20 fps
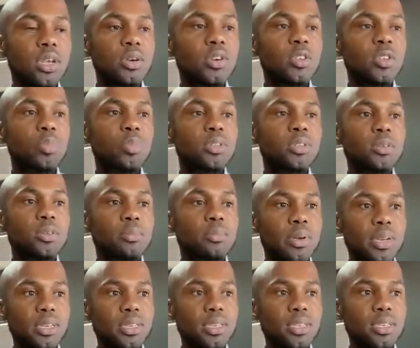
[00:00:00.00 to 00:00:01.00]

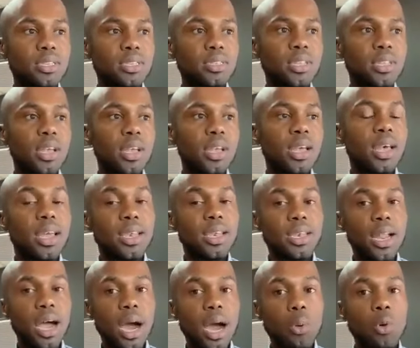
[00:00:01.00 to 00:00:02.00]
responsibilities and
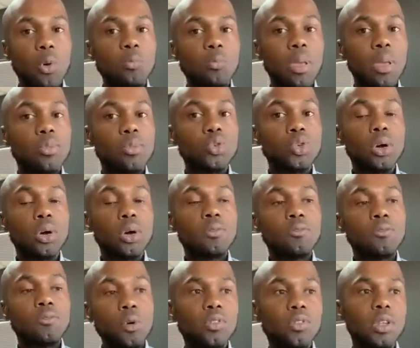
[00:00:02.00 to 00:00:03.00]
now won't be able to
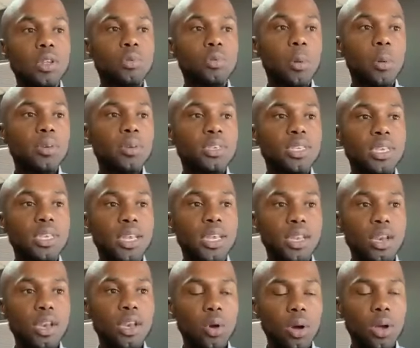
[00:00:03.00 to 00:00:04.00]
afford that property
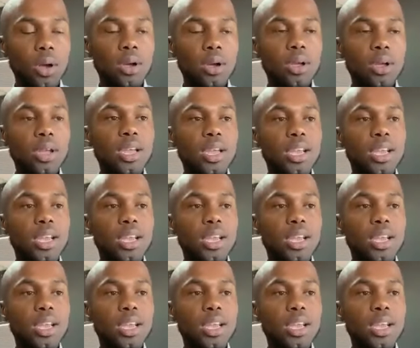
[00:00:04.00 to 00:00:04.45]
any longer.